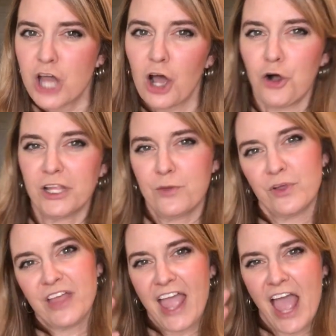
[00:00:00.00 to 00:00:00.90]
not only
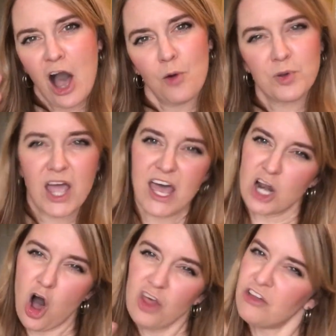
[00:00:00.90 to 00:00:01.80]
will they help cut
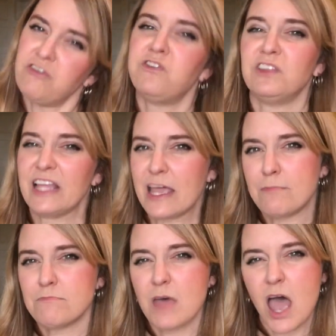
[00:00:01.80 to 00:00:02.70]
all the
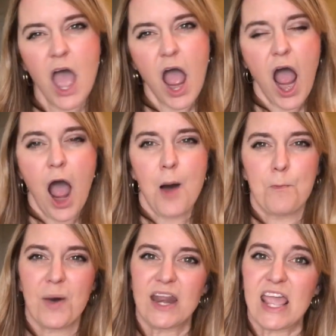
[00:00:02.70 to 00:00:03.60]
phlegm,
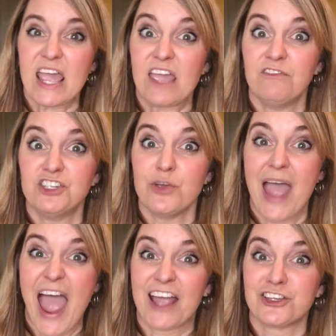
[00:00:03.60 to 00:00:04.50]
but it gives you
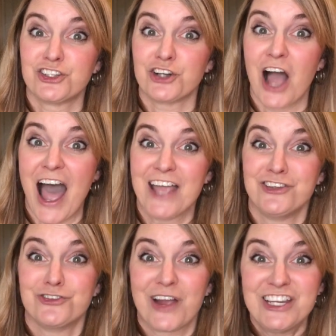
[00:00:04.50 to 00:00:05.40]
extra
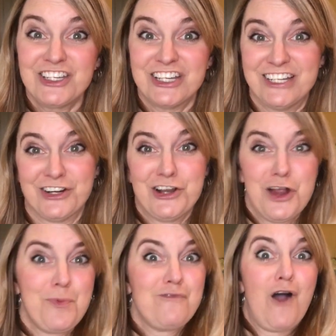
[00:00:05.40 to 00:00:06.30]
hydration during
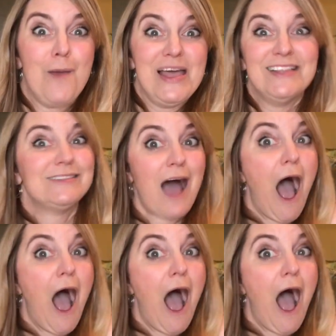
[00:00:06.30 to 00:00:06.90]
your performance.